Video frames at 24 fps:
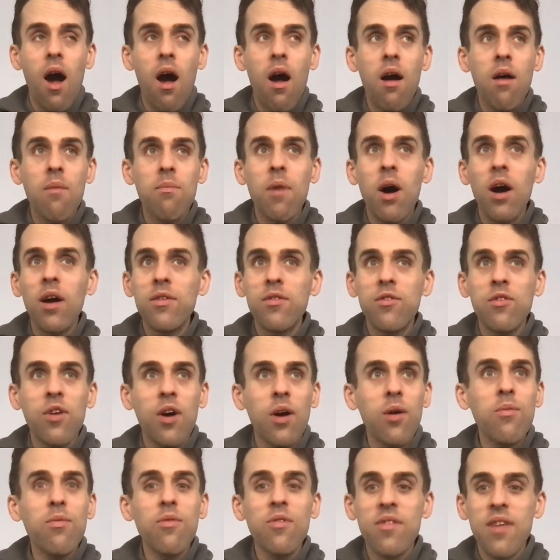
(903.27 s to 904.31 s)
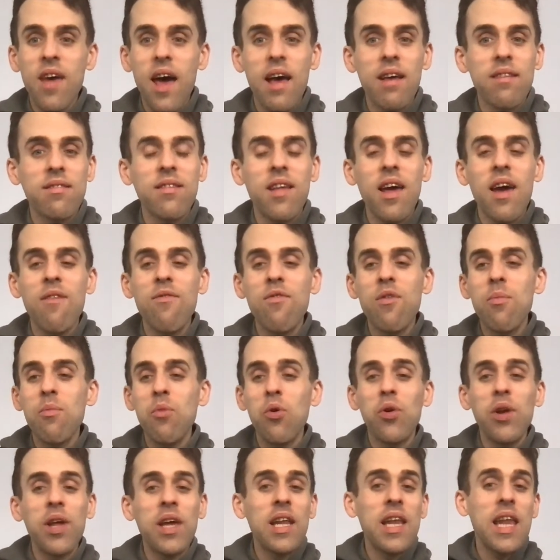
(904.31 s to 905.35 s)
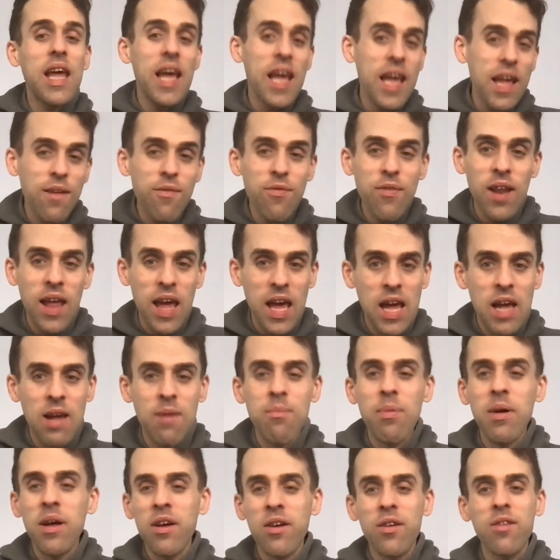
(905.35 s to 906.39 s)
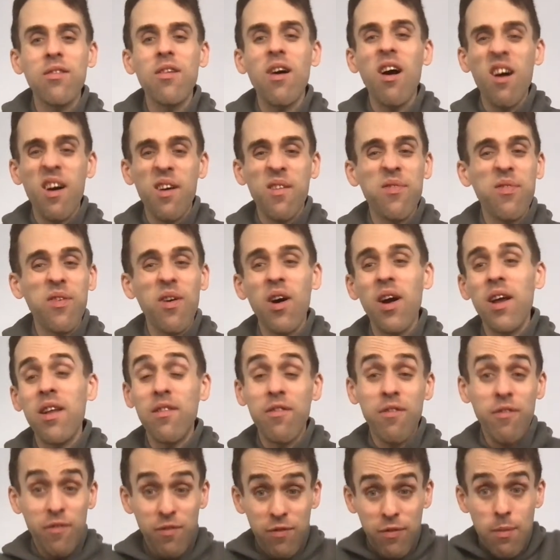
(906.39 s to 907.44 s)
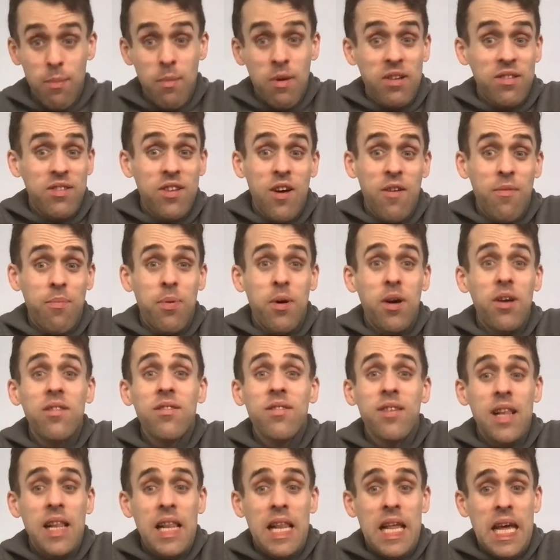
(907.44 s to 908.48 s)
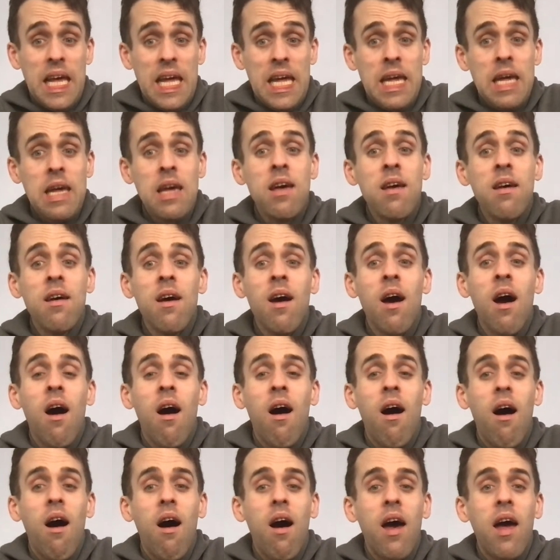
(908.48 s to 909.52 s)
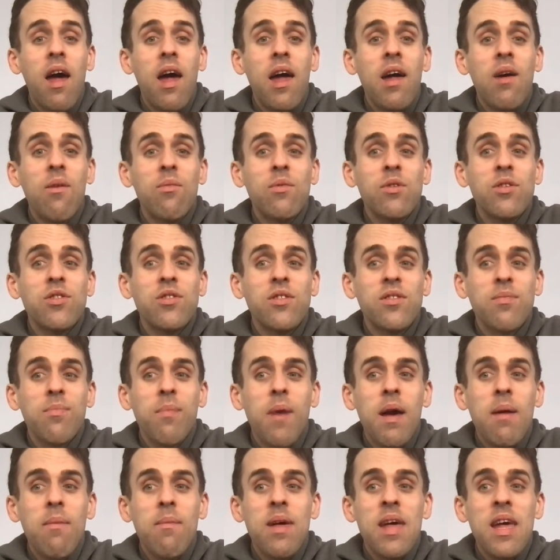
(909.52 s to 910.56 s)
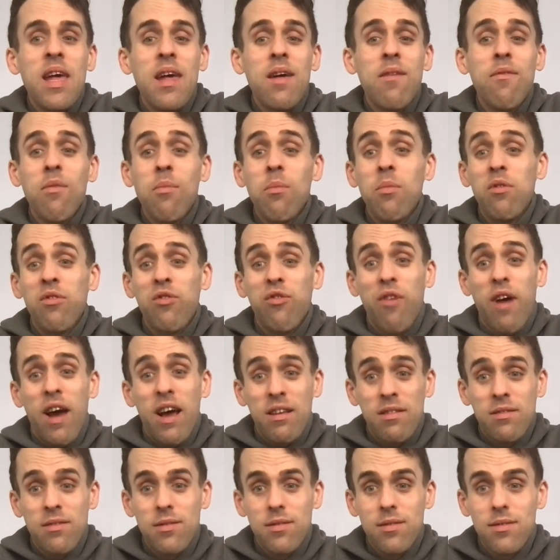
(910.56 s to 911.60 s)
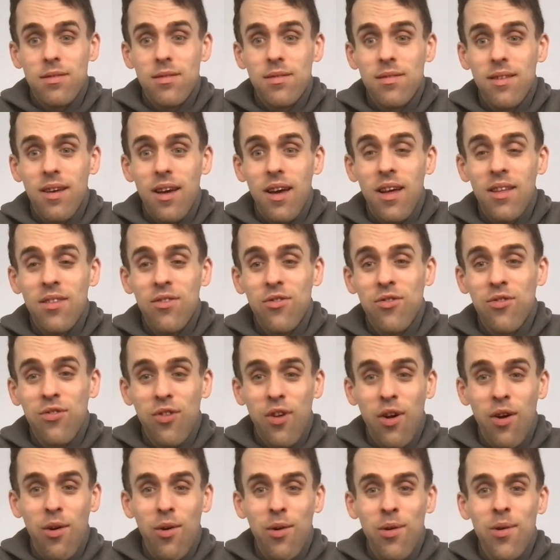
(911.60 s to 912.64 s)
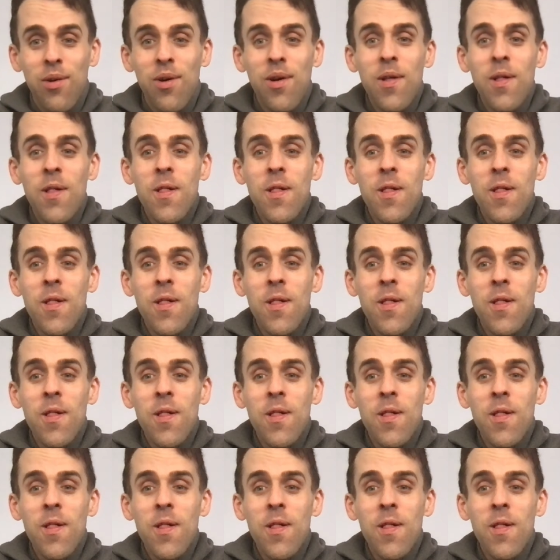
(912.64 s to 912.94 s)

Um, I don't test every morning and evening because I find for myself personally, it would just make me even more stressed. And so,